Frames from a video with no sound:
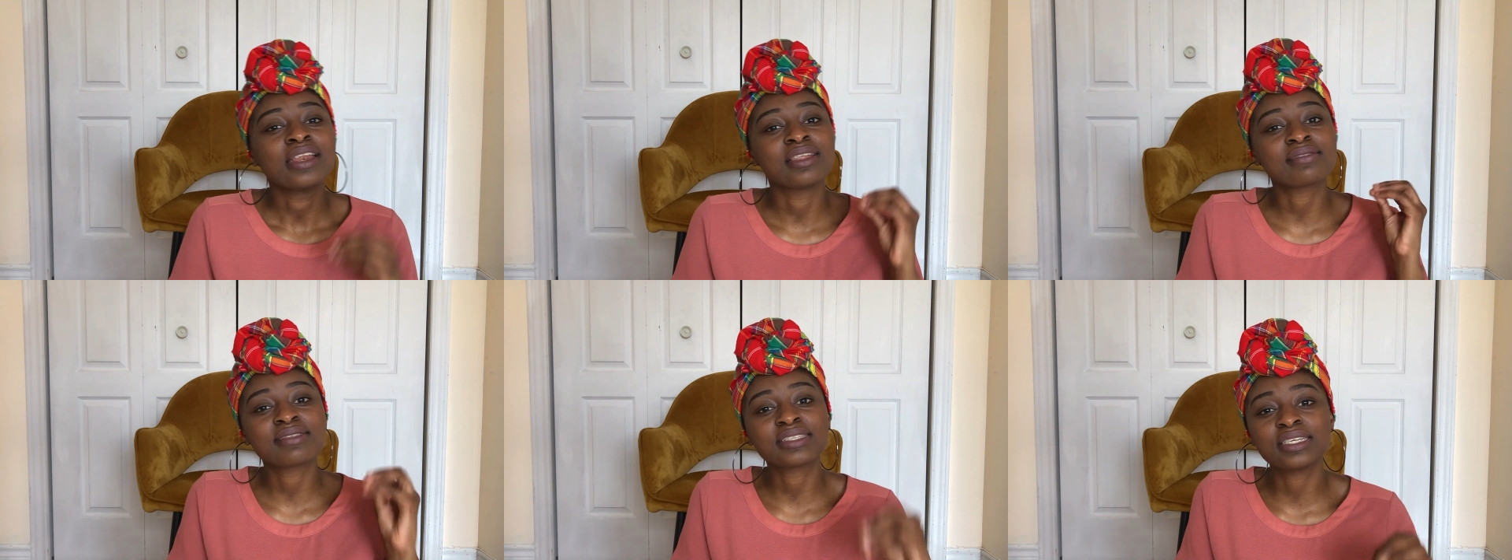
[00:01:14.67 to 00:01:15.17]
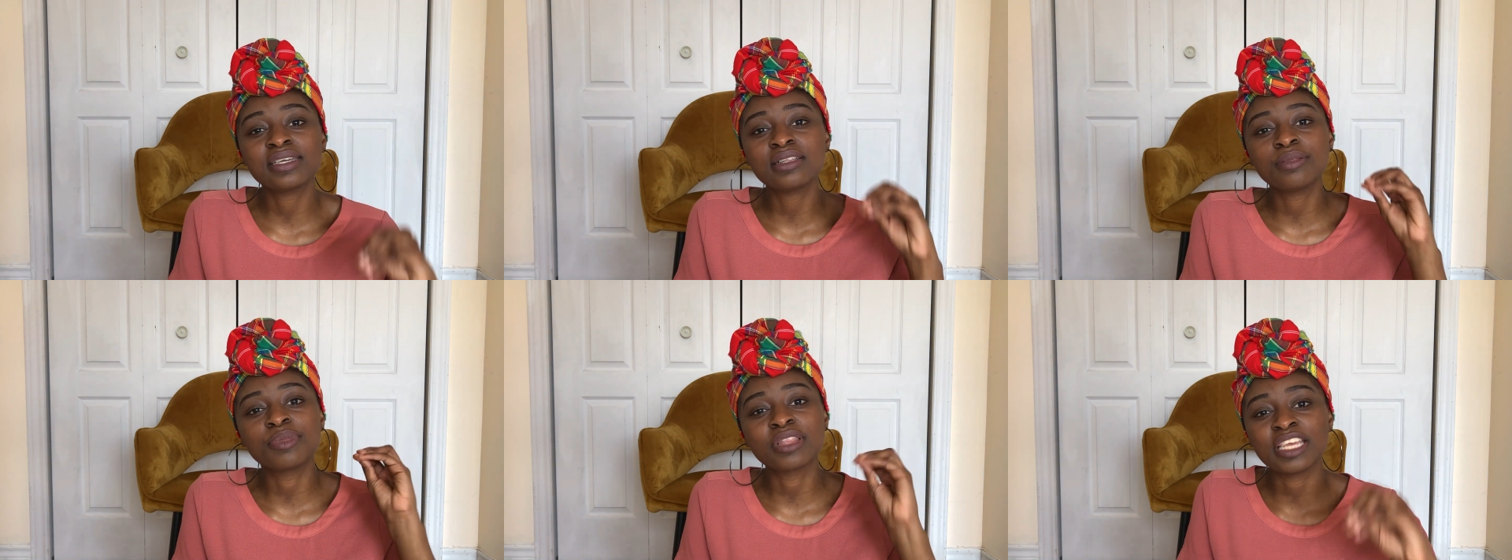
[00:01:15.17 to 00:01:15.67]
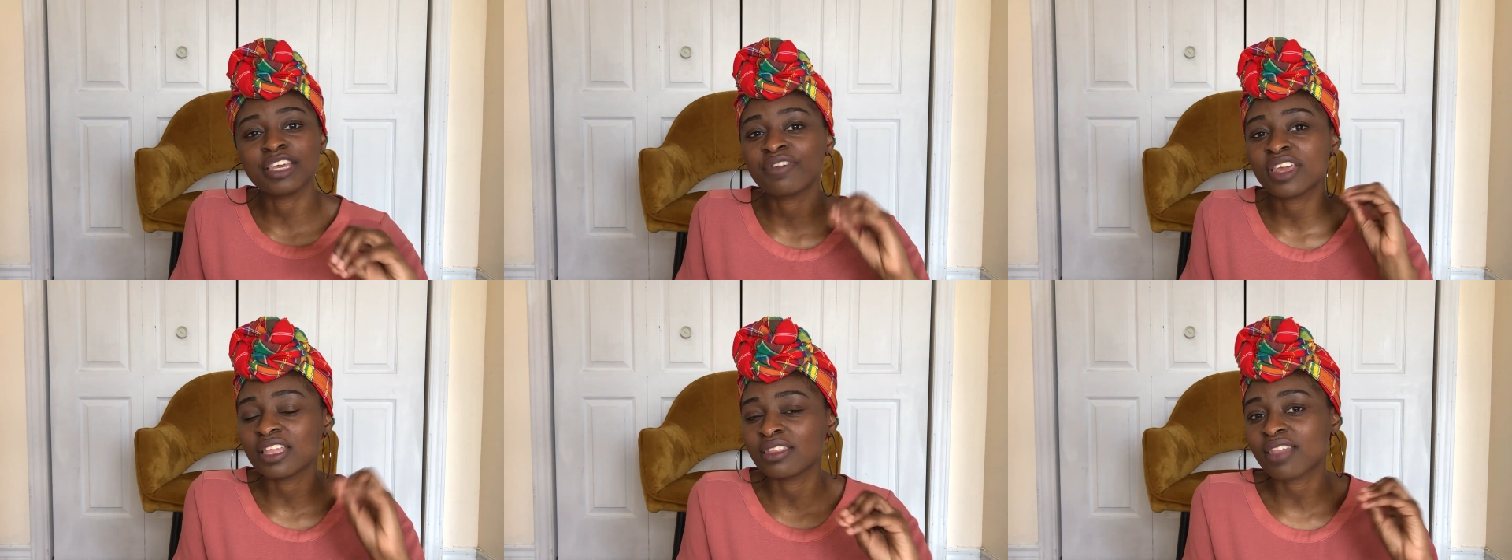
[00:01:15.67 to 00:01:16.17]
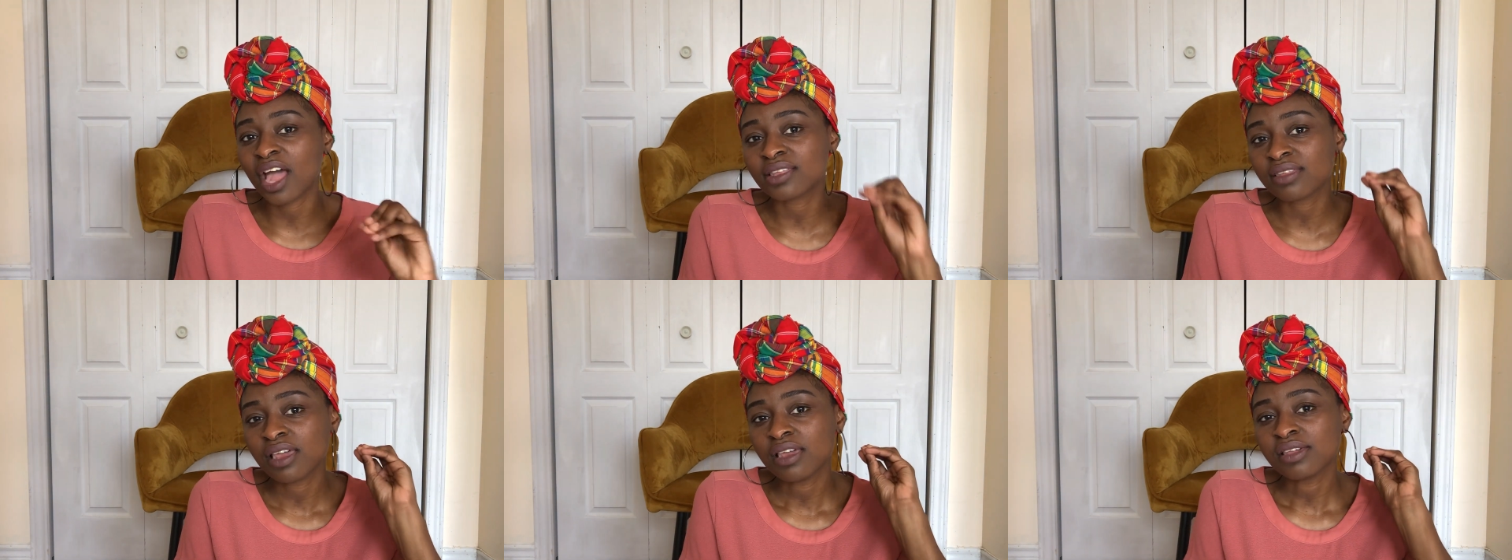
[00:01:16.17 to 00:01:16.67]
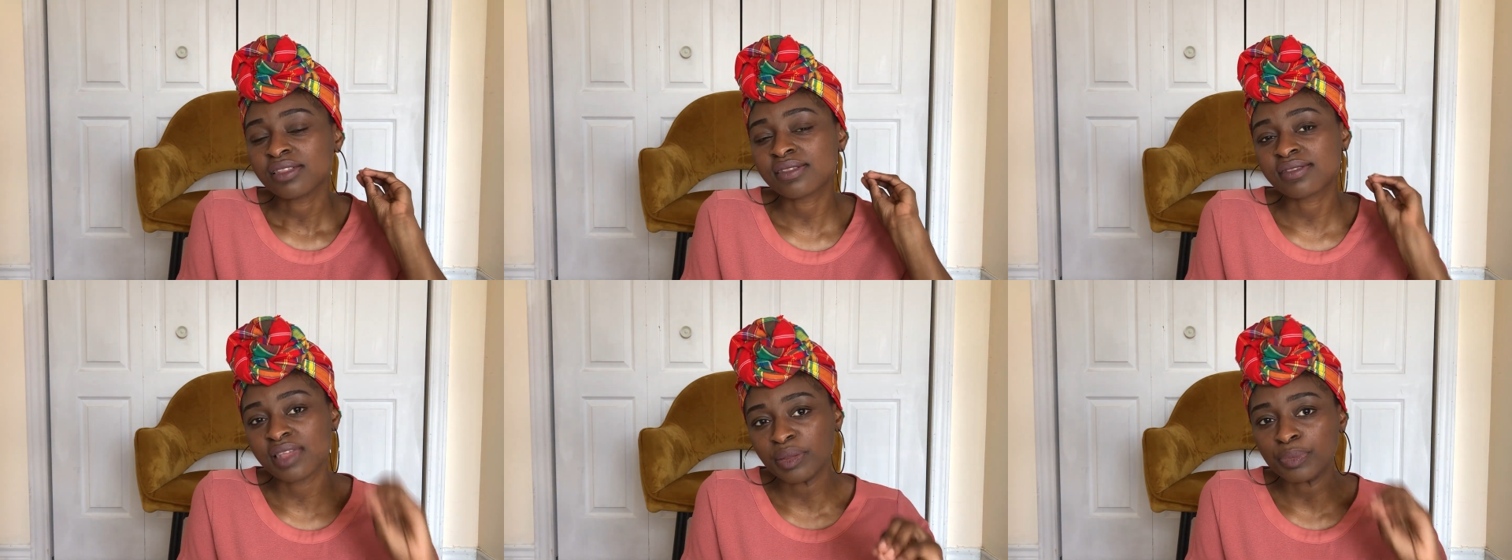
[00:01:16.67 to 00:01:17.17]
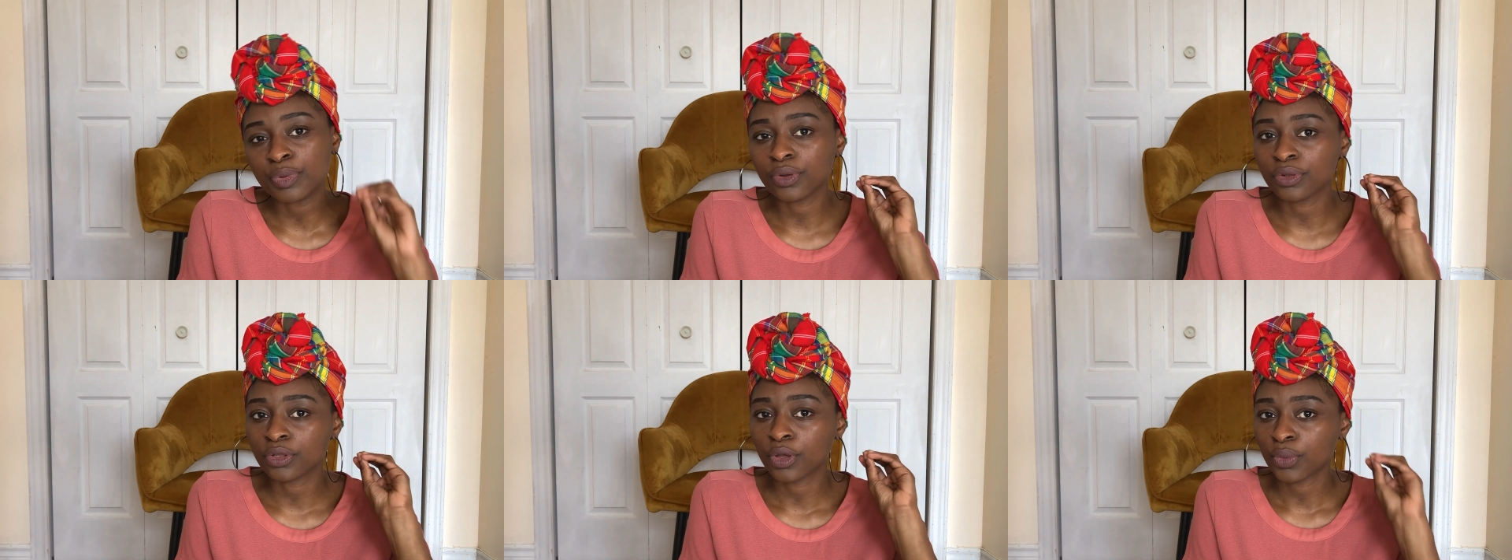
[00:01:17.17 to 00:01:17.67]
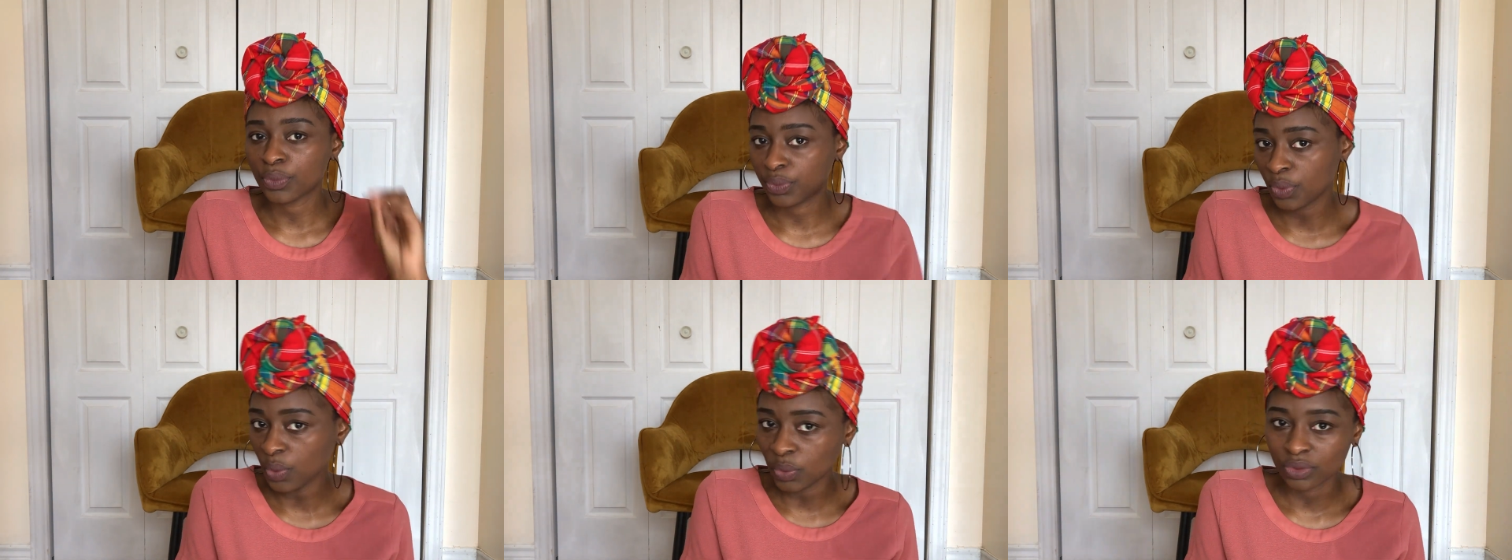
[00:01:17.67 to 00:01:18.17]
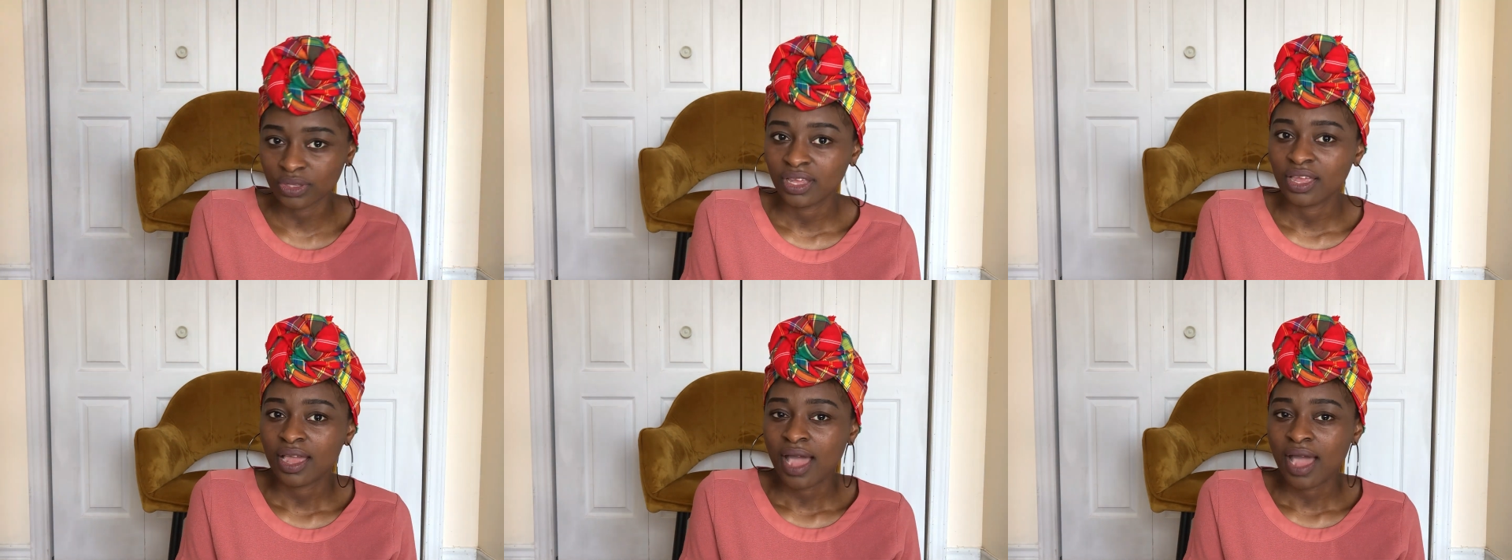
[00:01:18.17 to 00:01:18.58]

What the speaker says: they still believe in that simple rule.